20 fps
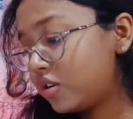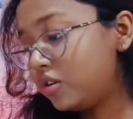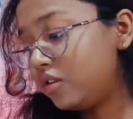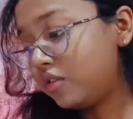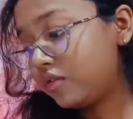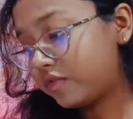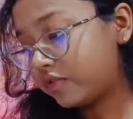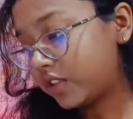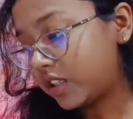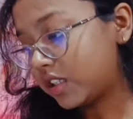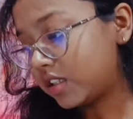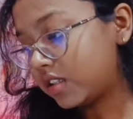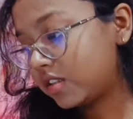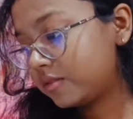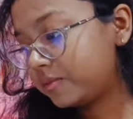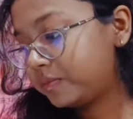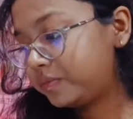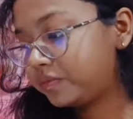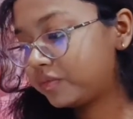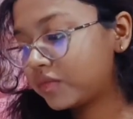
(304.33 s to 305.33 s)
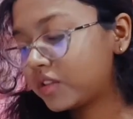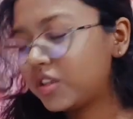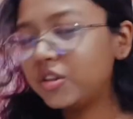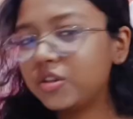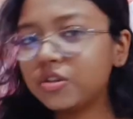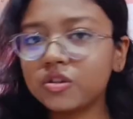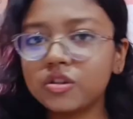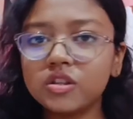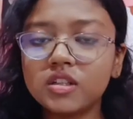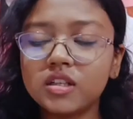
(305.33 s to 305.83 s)
If you're a new friend,
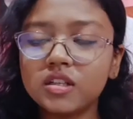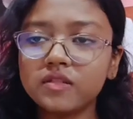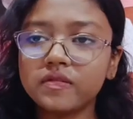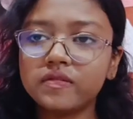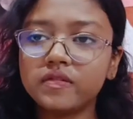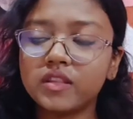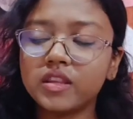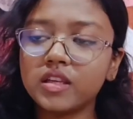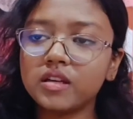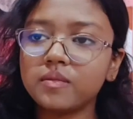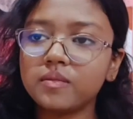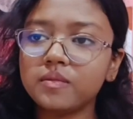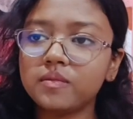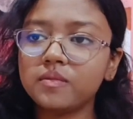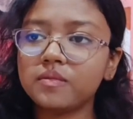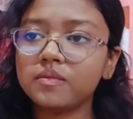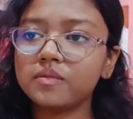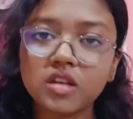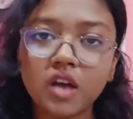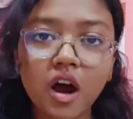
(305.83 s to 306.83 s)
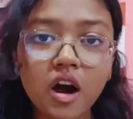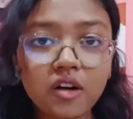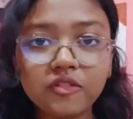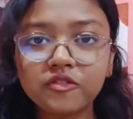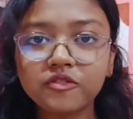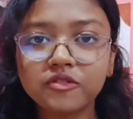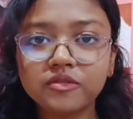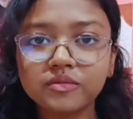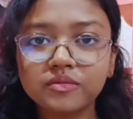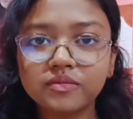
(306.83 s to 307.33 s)
you could give them
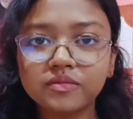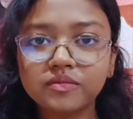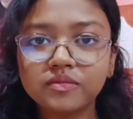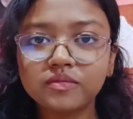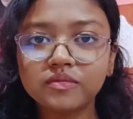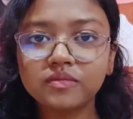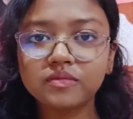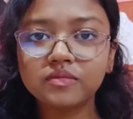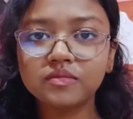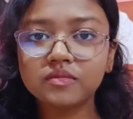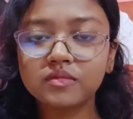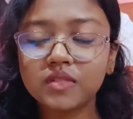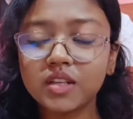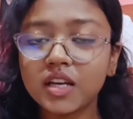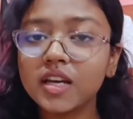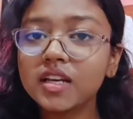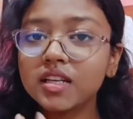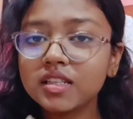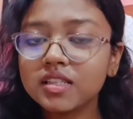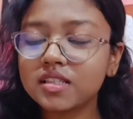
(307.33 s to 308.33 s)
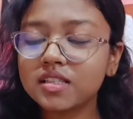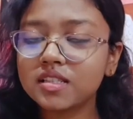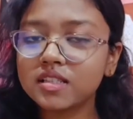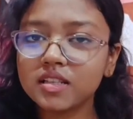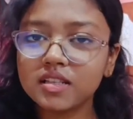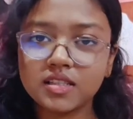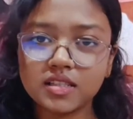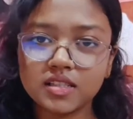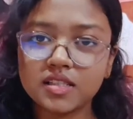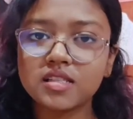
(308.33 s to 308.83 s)
a scarf.
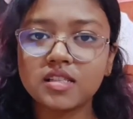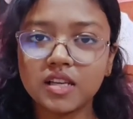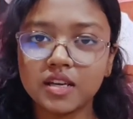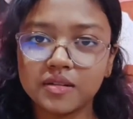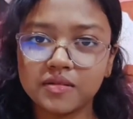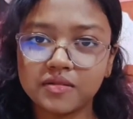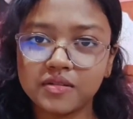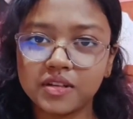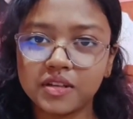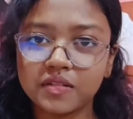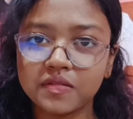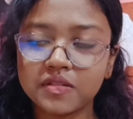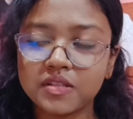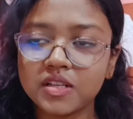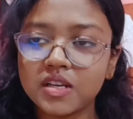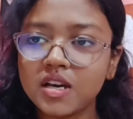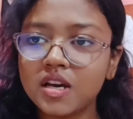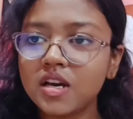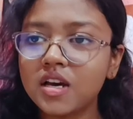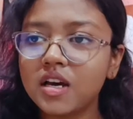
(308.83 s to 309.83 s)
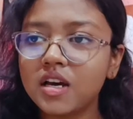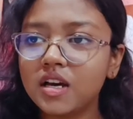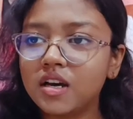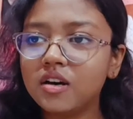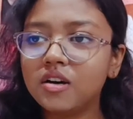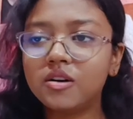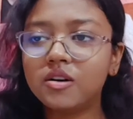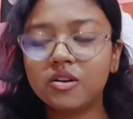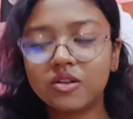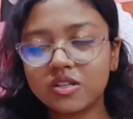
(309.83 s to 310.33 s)
It's a safe gift.
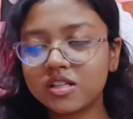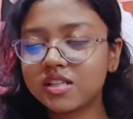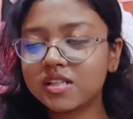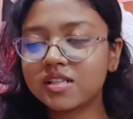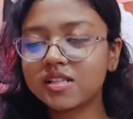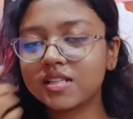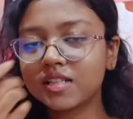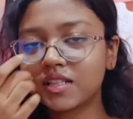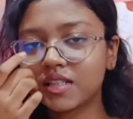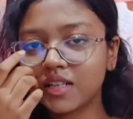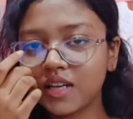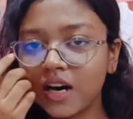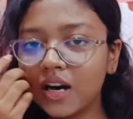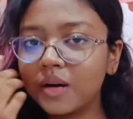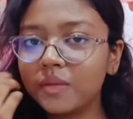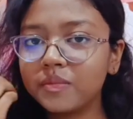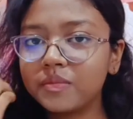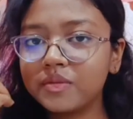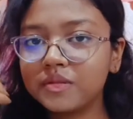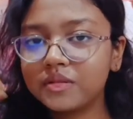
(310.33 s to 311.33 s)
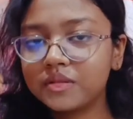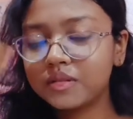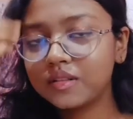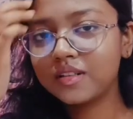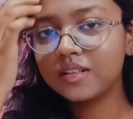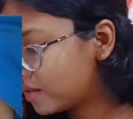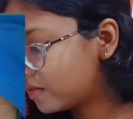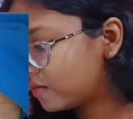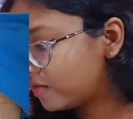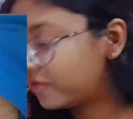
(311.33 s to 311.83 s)
Or just a cup.
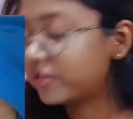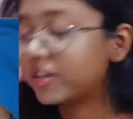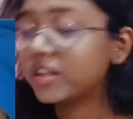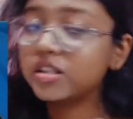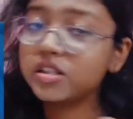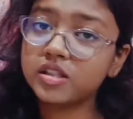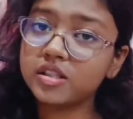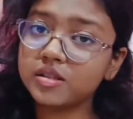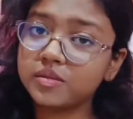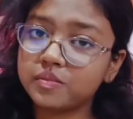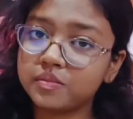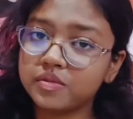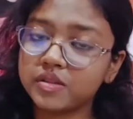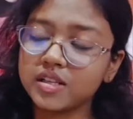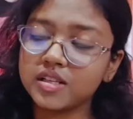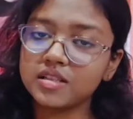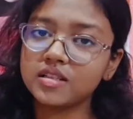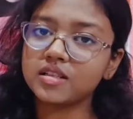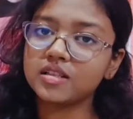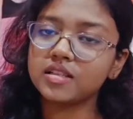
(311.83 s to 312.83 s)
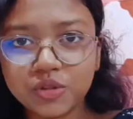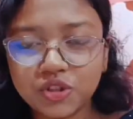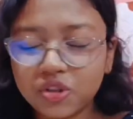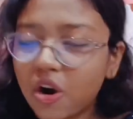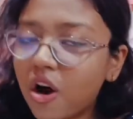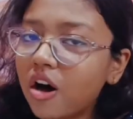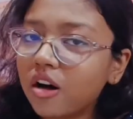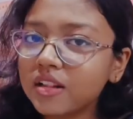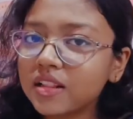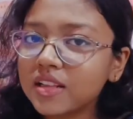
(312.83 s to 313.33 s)
Friendship
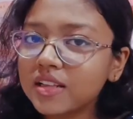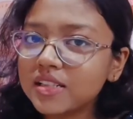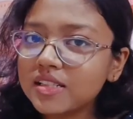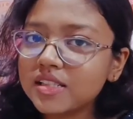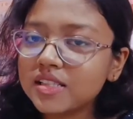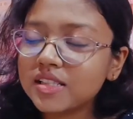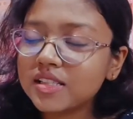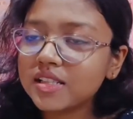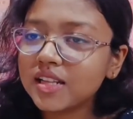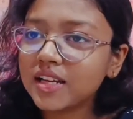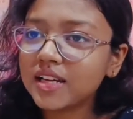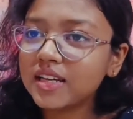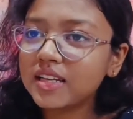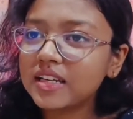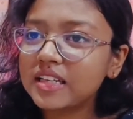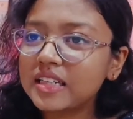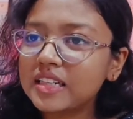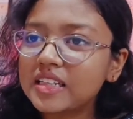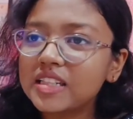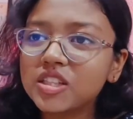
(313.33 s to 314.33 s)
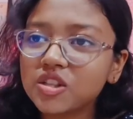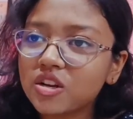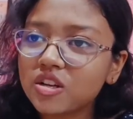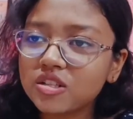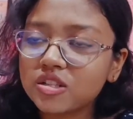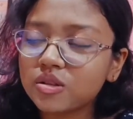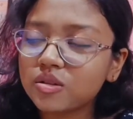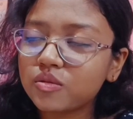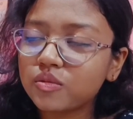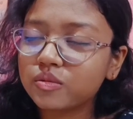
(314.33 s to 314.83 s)
bracelet and chocolates, like,
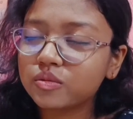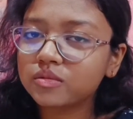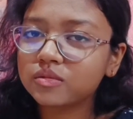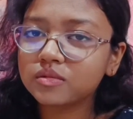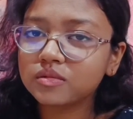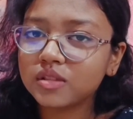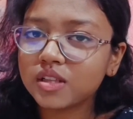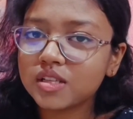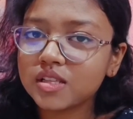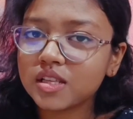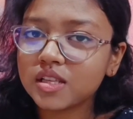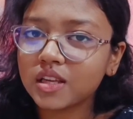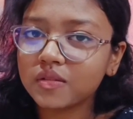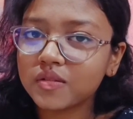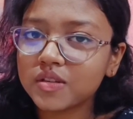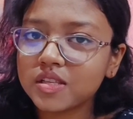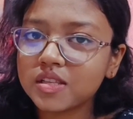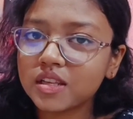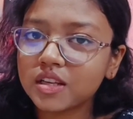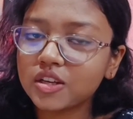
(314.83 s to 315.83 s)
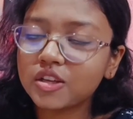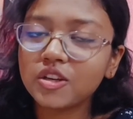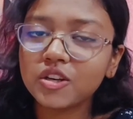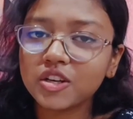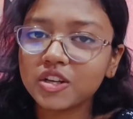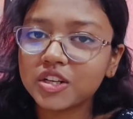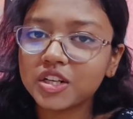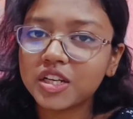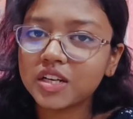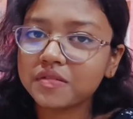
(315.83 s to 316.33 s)
it's also the
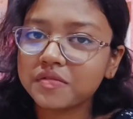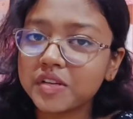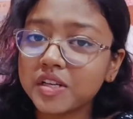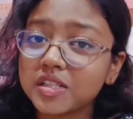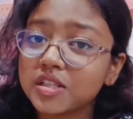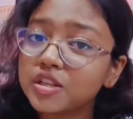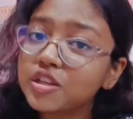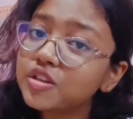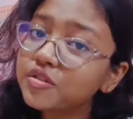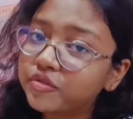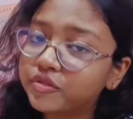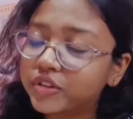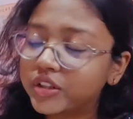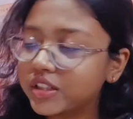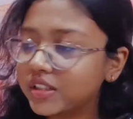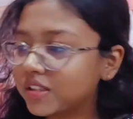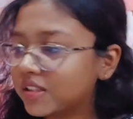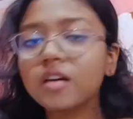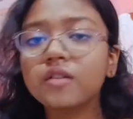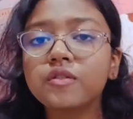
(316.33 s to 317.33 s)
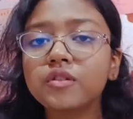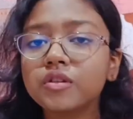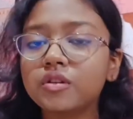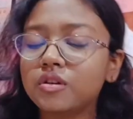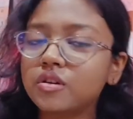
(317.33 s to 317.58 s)
safest thing you could give as a new friend.